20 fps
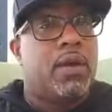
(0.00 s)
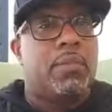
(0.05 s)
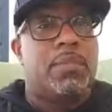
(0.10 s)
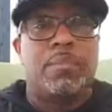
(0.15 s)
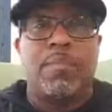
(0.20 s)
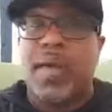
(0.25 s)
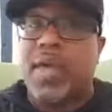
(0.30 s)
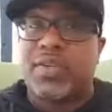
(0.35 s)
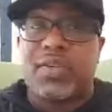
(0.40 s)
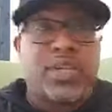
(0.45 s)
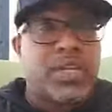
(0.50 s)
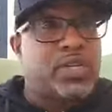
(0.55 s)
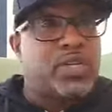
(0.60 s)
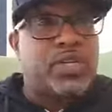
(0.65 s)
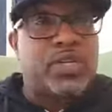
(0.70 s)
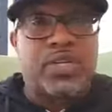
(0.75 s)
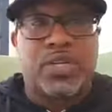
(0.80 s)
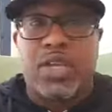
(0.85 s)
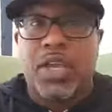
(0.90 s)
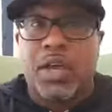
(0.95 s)

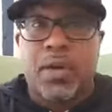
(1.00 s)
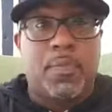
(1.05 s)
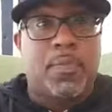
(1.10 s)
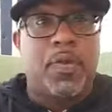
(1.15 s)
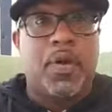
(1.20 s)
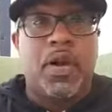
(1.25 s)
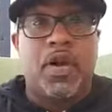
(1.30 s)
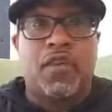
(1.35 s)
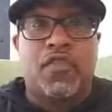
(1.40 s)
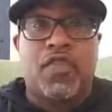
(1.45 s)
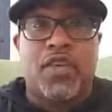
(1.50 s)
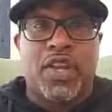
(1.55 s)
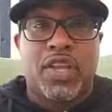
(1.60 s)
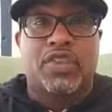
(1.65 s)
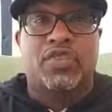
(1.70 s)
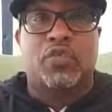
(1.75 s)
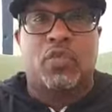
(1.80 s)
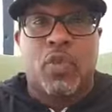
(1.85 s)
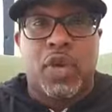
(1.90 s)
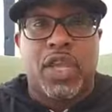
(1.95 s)
message tip for
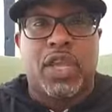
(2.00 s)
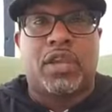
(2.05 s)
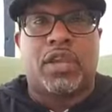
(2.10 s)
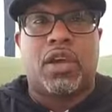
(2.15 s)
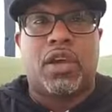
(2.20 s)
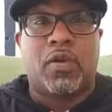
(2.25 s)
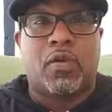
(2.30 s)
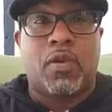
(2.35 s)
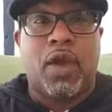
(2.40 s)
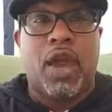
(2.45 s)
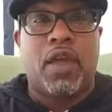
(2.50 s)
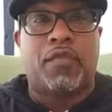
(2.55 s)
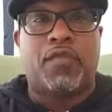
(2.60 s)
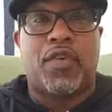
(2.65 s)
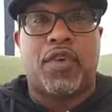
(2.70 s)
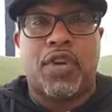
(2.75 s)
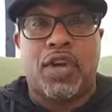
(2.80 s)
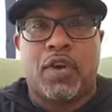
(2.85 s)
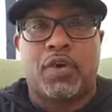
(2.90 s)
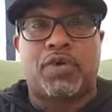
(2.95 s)
this week, right?
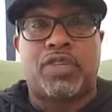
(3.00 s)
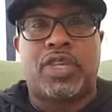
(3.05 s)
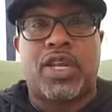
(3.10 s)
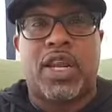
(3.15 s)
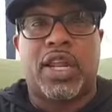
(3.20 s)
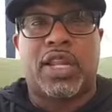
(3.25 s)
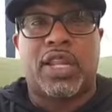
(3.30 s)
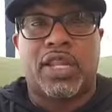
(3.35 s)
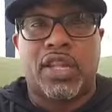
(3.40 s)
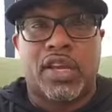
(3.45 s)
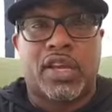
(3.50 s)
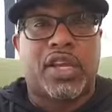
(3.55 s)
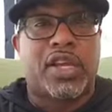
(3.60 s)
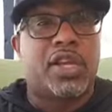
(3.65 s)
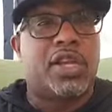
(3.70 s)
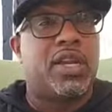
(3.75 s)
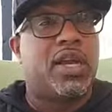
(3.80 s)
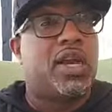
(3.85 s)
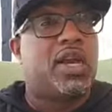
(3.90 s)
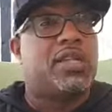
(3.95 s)
For those that are
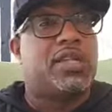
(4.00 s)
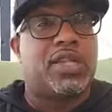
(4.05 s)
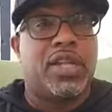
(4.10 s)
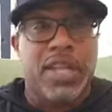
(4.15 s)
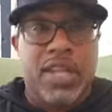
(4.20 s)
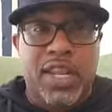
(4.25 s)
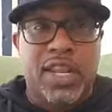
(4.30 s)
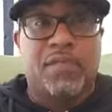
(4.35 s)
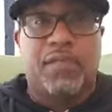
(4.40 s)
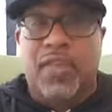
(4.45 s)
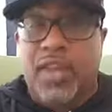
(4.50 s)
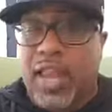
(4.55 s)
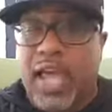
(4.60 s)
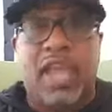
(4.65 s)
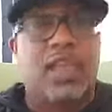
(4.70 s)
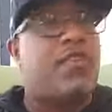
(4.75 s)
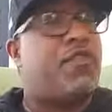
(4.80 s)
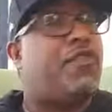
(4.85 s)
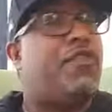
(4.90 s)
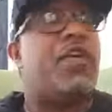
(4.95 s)
looking to live
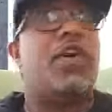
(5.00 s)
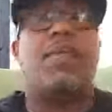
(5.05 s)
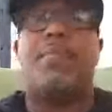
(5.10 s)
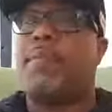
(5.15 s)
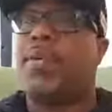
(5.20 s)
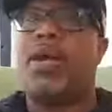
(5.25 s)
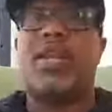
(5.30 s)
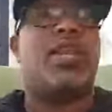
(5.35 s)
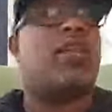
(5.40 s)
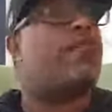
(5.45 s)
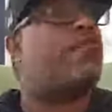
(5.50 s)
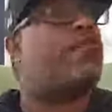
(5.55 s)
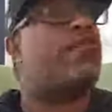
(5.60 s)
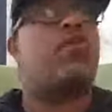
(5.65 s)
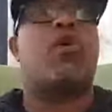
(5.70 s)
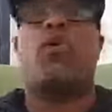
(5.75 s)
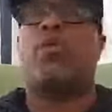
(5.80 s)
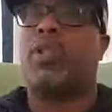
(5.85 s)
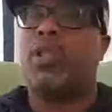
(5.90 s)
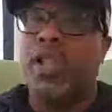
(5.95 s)
life, money, if
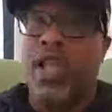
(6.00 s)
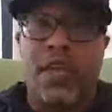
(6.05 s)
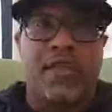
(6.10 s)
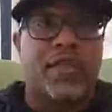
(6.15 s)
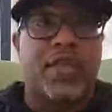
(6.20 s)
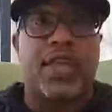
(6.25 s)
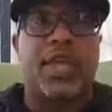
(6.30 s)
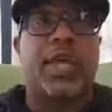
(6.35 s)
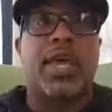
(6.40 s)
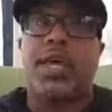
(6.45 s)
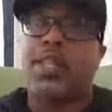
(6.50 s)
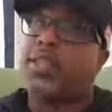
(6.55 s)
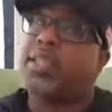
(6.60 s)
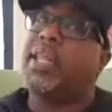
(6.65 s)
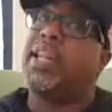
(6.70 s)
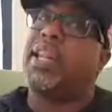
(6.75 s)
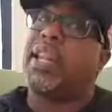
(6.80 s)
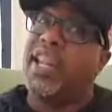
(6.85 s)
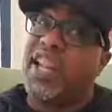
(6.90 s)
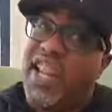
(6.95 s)
you're going to live it,
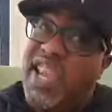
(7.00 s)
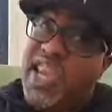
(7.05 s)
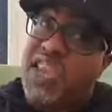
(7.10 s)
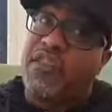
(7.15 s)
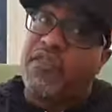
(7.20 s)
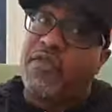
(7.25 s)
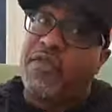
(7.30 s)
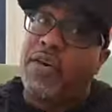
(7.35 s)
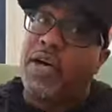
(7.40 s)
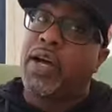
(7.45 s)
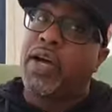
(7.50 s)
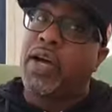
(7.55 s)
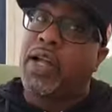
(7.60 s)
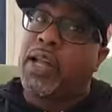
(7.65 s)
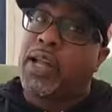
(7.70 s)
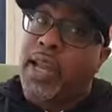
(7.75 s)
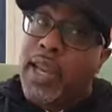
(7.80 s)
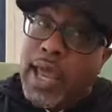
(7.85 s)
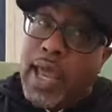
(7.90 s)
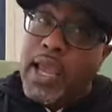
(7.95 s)
then live
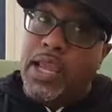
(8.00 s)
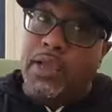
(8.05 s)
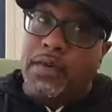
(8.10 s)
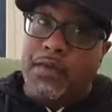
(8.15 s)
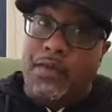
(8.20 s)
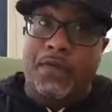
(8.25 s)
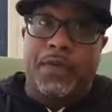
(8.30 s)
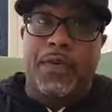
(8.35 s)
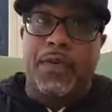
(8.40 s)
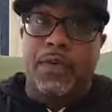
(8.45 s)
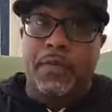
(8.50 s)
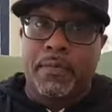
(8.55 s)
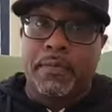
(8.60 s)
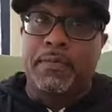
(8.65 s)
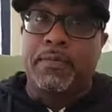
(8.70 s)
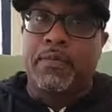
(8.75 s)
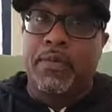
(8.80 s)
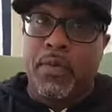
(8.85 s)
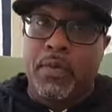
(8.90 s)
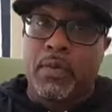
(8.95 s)
life,
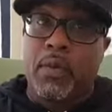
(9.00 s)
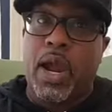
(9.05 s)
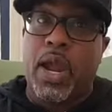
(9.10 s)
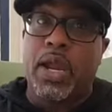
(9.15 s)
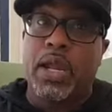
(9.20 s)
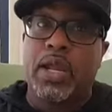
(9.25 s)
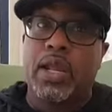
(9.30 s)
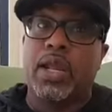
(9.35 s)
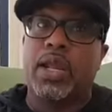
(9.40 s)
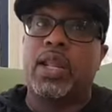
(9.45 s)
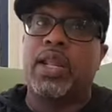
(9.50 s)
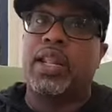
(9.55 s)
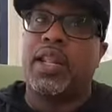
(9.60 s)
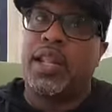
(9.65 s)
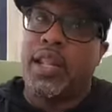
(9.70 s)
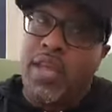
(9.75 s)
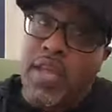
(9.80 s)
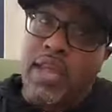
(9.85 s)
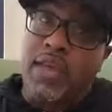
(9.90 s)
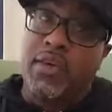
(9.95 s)
right?
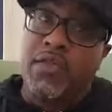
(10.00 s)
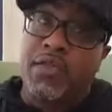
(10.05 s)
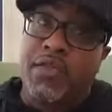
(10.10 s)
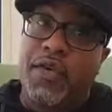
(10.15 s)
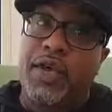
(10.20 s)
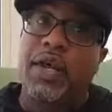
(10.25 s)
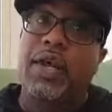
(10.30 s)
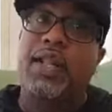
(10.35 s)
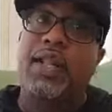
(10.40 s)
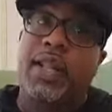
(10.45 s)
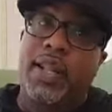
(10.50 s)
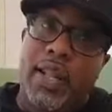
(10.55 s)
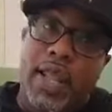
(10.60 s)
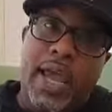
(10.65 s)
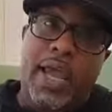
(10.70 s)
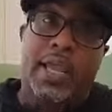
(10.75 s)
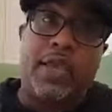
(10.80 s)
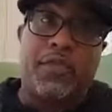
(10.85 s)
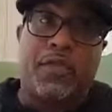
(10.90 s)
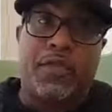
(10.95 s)
Live
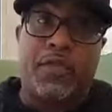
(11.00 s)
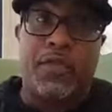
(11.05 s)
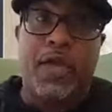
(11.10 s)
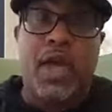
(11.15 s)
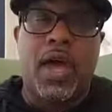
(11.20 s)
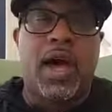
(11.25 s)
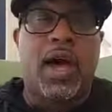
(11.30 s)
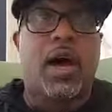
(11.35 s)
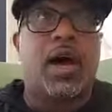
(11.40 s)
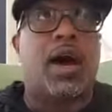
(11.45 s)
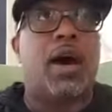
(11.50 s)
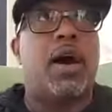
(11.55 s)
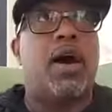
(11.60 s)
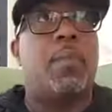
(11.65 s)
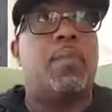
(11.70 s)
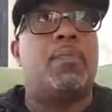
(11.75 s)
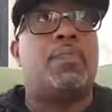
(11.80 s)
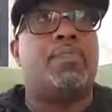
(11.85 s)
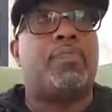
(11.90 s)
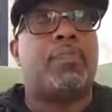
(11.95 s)
life.
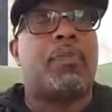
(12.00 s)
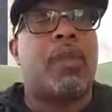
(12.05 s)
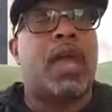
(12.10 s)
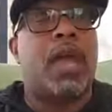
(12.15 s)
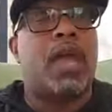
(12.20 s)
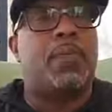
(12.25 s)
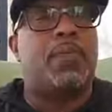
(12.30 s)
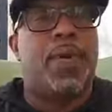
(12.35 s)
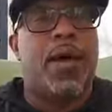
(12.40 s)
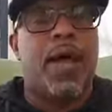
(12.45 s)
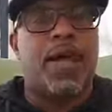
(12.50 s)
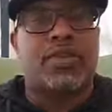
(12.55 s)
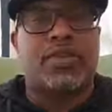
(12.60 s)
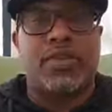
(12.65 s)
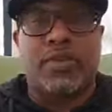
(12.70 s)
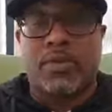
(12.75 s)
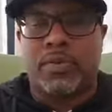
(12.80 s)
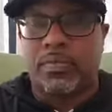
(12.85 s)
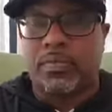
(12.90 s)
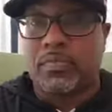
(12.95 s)
I had a
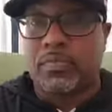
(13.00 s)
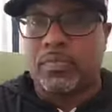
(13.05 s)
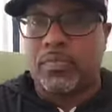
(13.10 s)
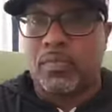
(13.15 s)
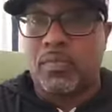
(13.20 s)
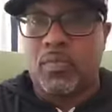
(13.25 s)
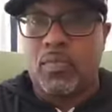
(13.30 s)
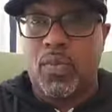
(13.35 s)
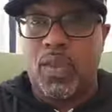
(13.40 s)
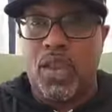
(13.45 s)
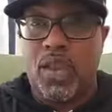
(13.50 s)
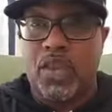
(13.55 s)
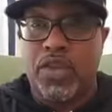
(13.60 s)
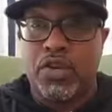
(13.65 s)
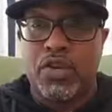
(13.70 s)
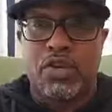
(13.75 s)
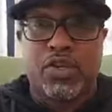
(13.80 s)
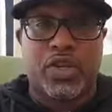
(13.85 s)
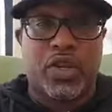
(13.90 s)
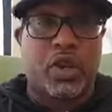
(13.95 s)
pastor
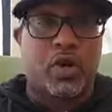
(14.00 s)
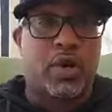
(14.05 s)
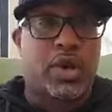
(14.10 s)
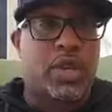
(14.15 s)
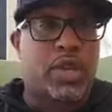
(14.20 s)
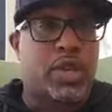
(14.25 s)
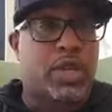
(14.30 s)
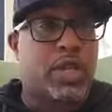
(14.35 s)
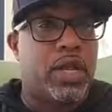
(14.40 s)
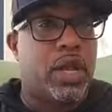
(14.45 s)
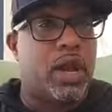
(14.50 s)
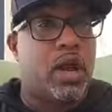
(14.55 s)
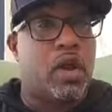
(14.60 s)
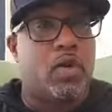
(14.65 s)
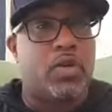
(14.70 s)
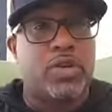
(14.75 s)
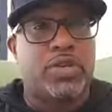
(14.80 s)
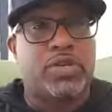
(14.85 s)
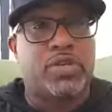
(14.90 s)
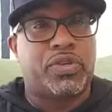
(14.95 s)
years ago that
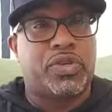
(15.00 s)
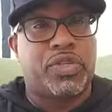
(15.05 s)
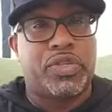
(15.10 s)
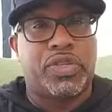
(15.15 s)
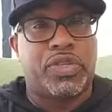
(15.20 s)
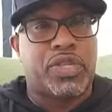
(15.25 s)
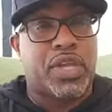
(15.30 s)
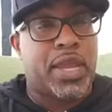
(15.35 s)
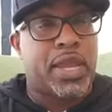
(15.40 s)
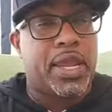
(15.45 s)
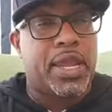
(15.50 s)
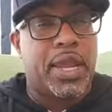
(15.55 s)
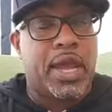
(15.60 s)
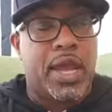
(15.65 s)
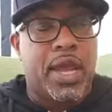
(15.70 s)
always used to say,